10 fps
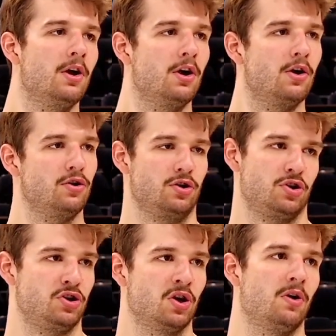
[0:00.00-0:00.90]
You're going to
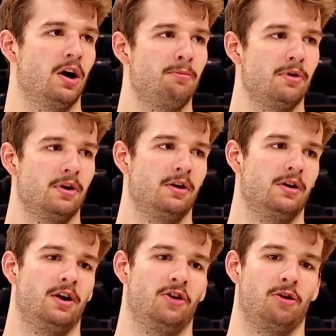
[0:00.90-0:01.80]
show up
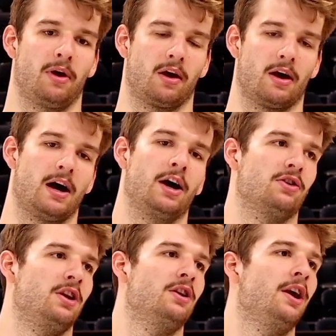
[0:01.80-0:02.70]
and they'll be like,
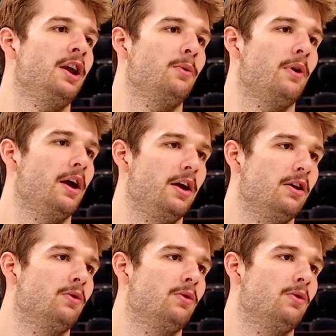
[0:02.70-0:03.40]
you're here anyway.